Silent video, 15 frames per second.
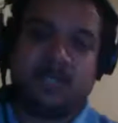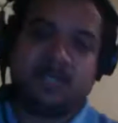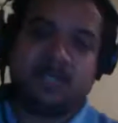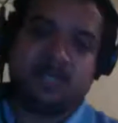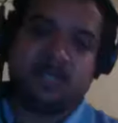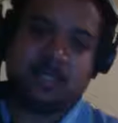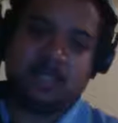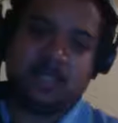
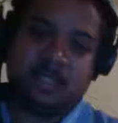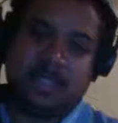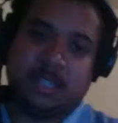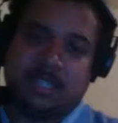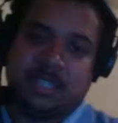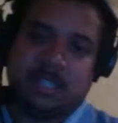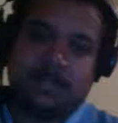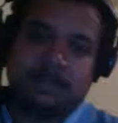I
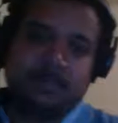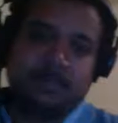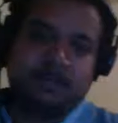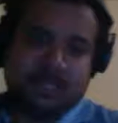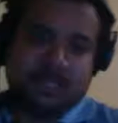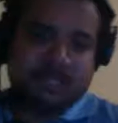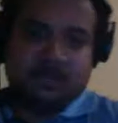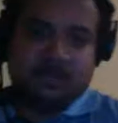
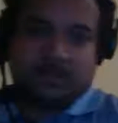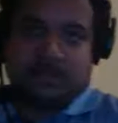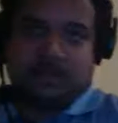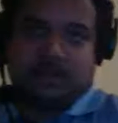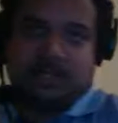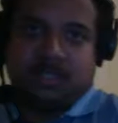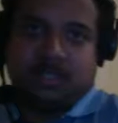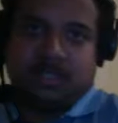think it's a prequel.